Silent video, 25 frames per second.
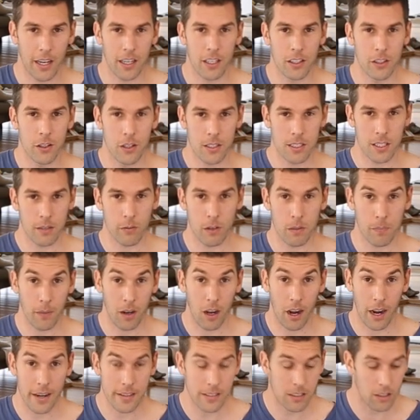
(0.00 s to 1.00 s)
I can use it with
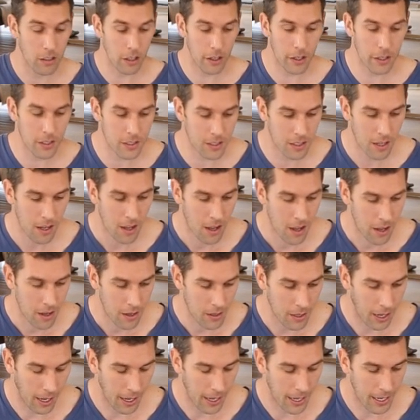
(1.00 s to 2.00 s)
my eyes closed.
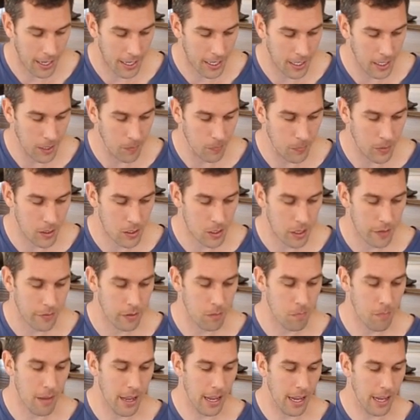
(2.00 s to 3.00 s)
So
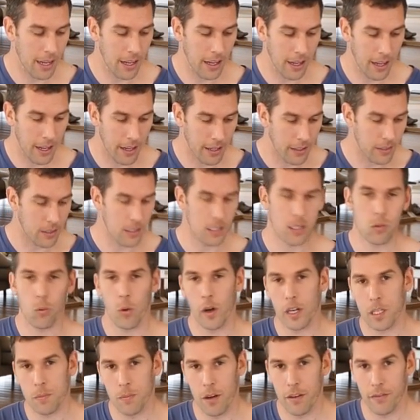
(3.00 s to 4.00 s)
for me, it just
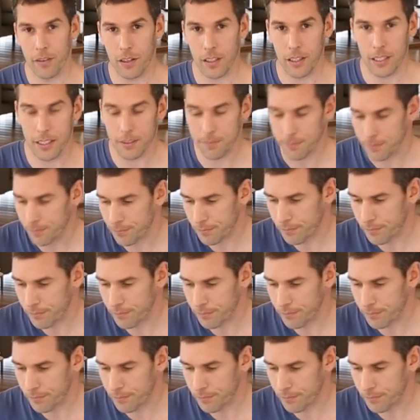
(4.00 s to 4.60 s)
works perfectly.